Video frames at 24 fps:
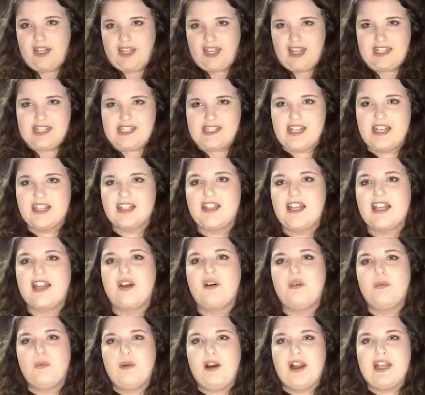like I said,
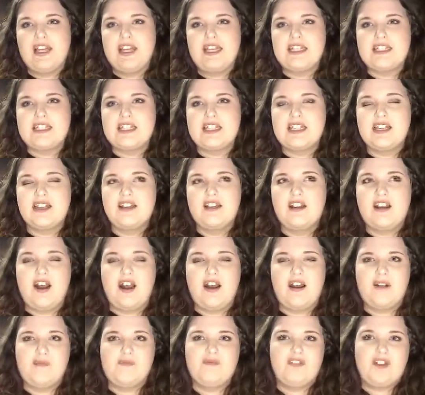like a white
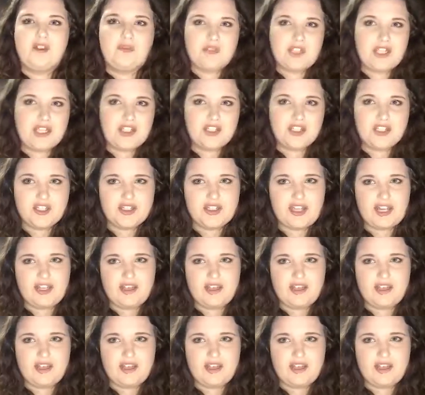foundation